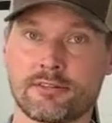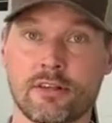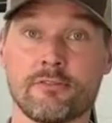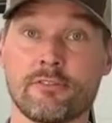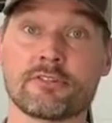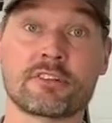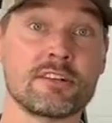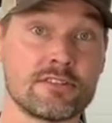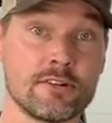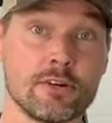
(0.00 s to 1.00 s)
I sell them for
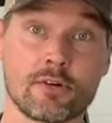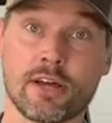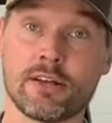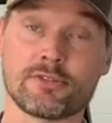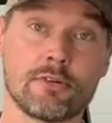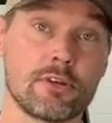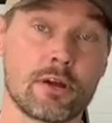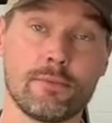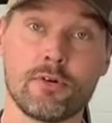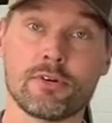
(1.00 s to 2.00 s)
skid steer, okay? So the
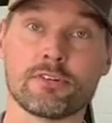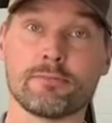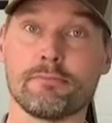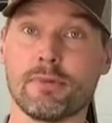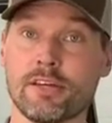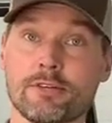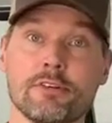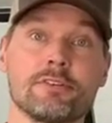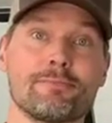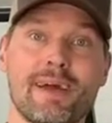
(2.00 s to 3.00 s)
Kubotas,
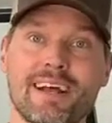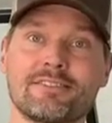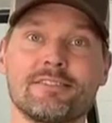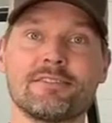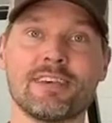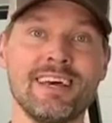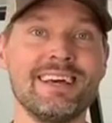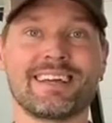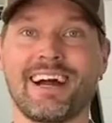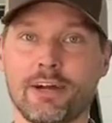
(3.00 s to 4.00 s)
Mahindras, Masseys,
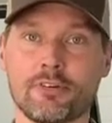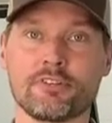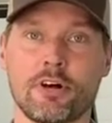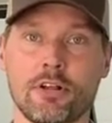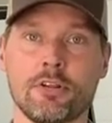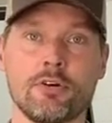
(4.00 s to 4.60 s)
Coyotes, all of